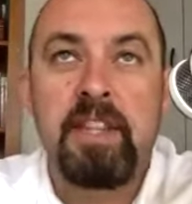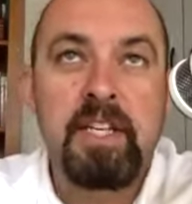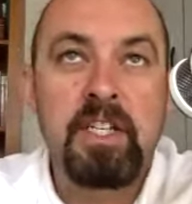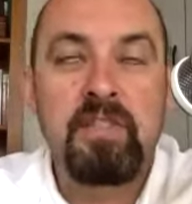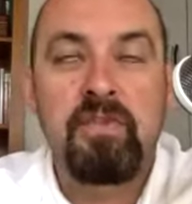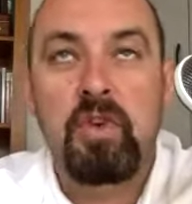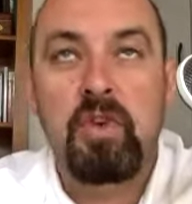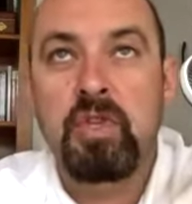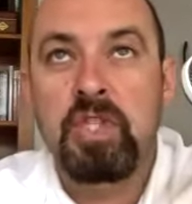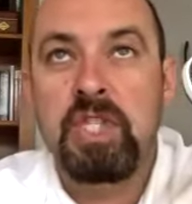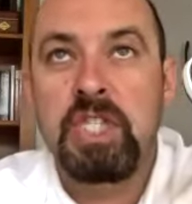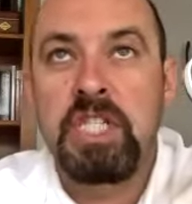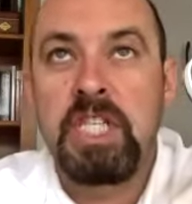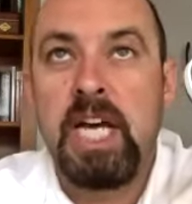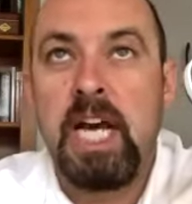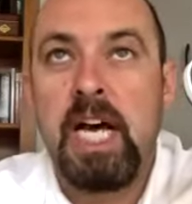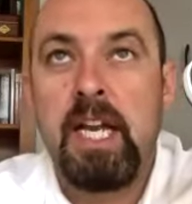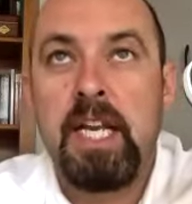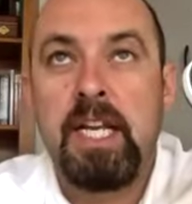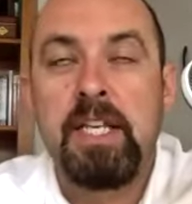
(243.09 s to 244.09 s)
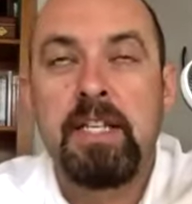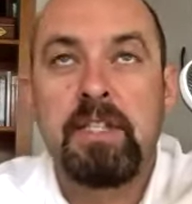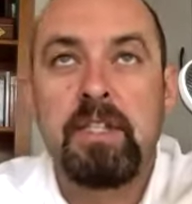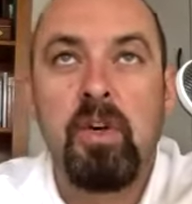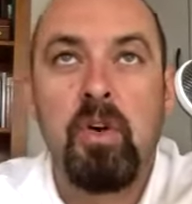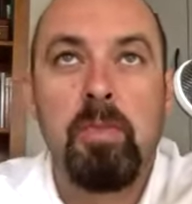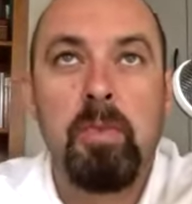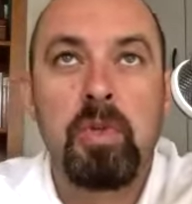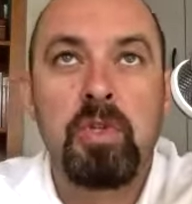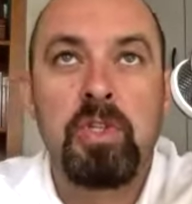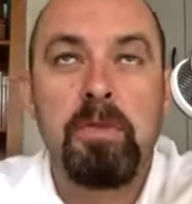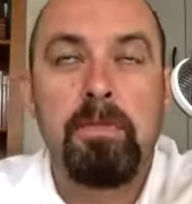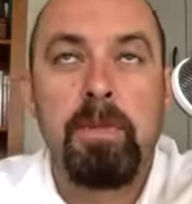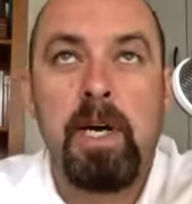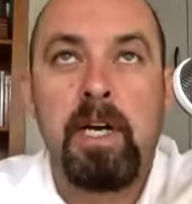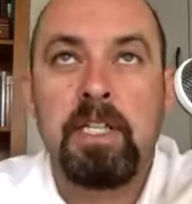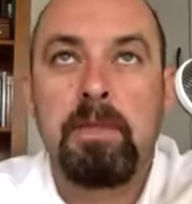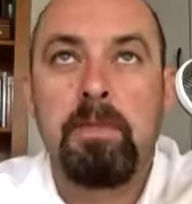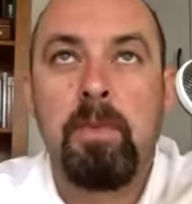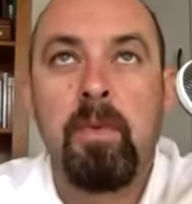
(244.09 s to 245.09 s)
this versus that is almost
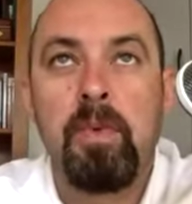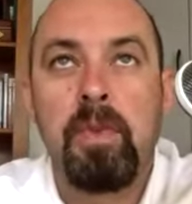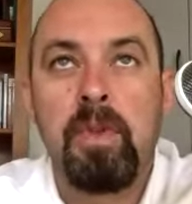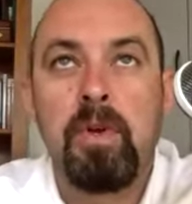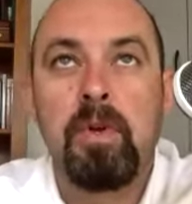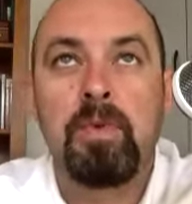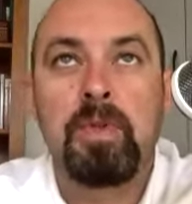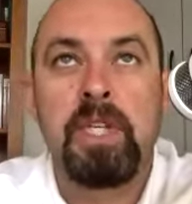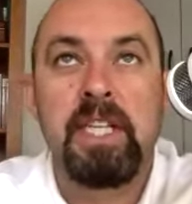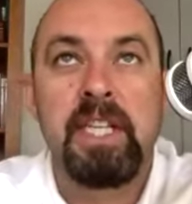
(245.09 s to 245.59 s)
impossible with those,